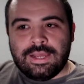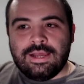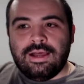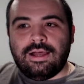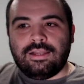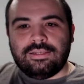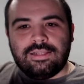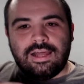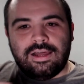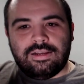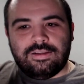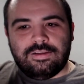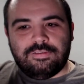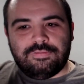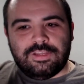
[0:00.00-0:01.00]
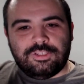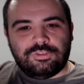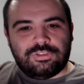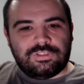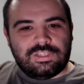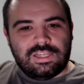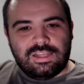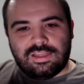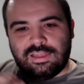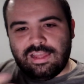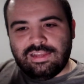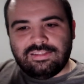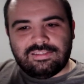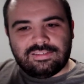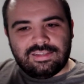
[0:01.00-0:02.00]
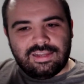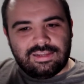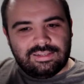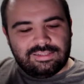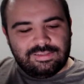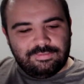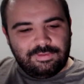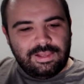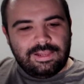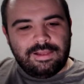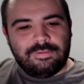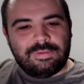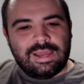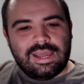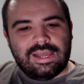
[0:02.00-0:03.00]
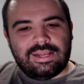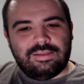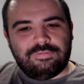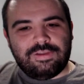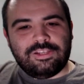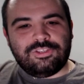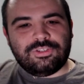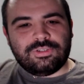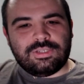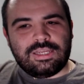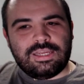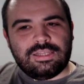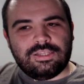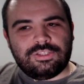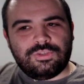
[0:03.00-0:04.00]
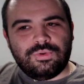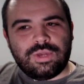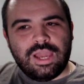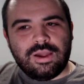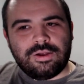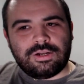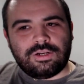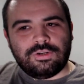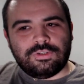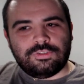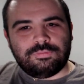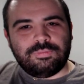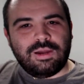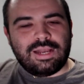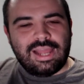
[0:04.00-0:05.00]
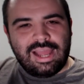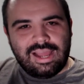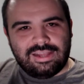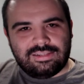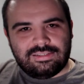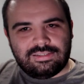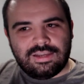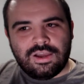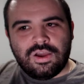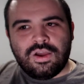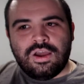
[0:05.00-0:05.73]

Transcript: a lot of interesting things develop, and eventually the two characters butt heads.